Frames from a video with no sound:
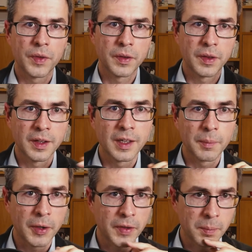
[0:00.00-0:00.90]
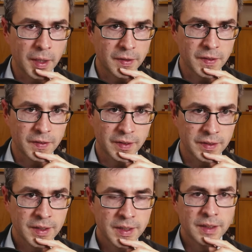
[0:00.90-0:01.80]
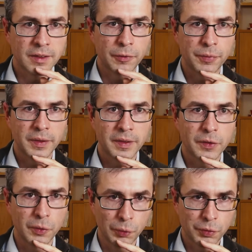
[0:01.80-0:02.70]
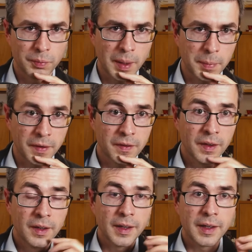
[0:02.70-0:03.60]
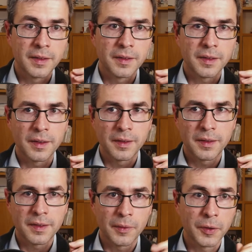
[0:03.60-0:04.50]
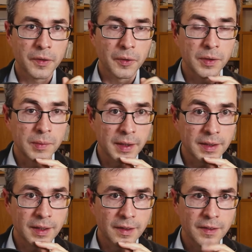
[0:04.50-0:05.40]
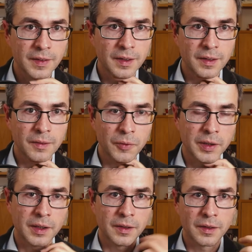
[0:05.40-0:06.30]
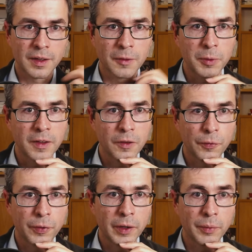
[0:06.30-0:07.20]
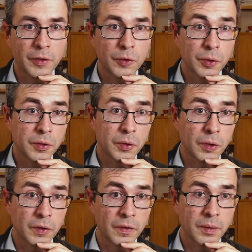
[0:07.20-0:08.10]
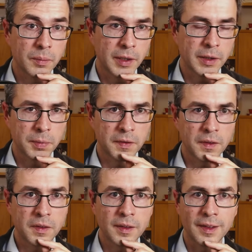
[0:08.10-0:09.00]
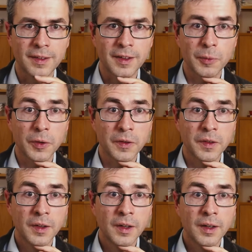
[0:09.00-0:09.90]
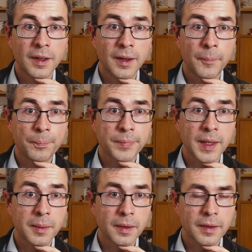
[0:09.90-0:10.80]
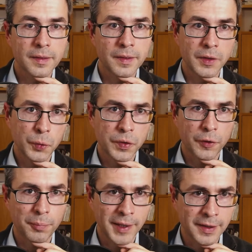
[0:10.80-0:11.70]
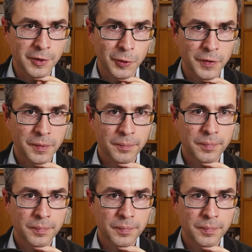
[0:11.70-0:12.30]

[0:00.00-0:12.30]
thinking about a multi-set of solution mappings. And there was only one case in what I explained so far which could cause multiplicity, and that was the use of blank nodes.